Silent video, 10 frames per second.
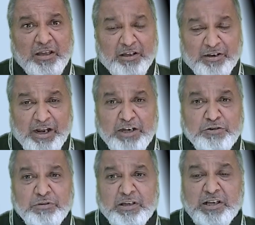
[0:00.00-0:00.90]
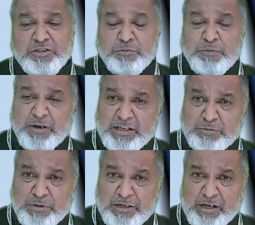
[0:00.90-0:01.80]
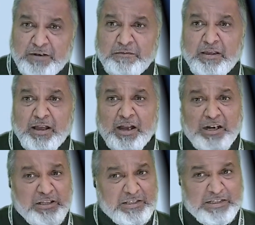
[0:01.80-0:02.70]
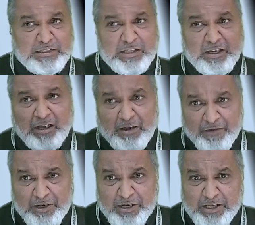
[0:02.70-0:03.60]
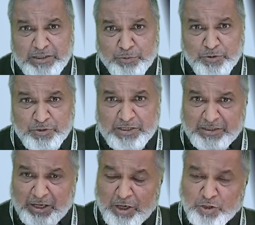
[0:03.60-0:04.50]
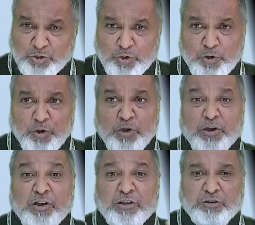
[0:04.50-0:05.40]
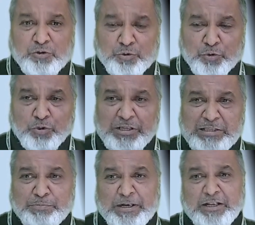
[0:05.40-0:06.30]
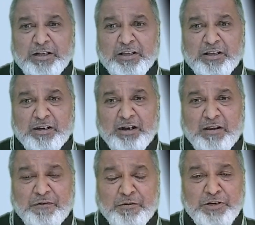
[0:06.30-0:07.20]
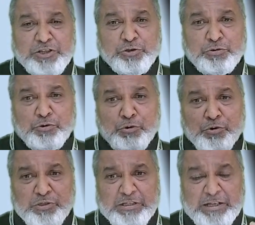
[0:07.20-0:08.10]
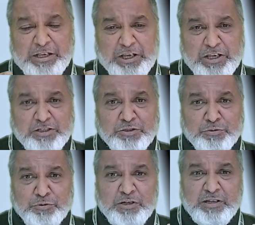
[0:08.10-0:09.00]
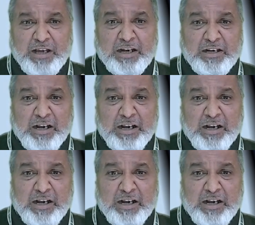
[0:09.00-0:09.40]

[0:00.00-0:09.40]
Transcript: right to the consumer has been done, and this is the awareness process. So through this particular foundation course, each student can